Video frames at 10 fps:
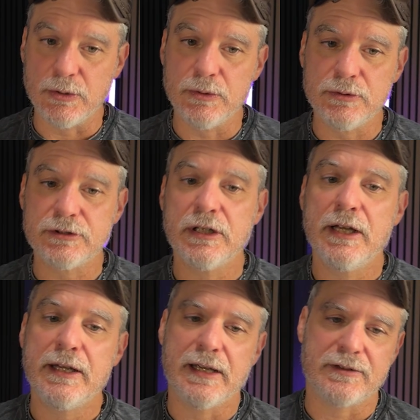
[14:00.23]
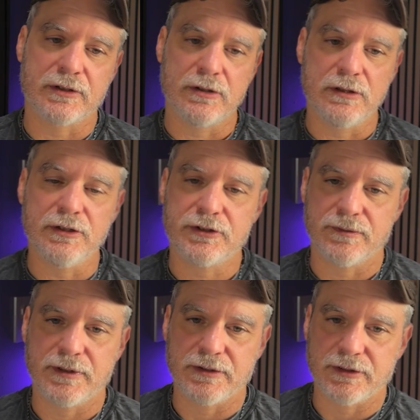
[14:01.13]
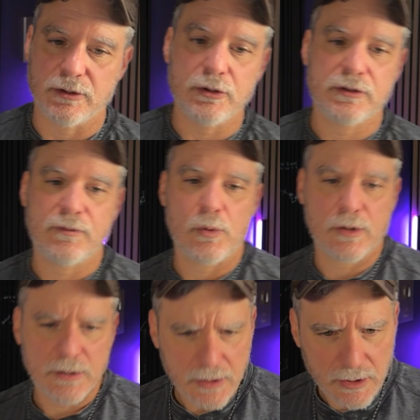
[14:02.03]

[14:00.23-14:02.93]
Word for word: news as a good list of things it looks for.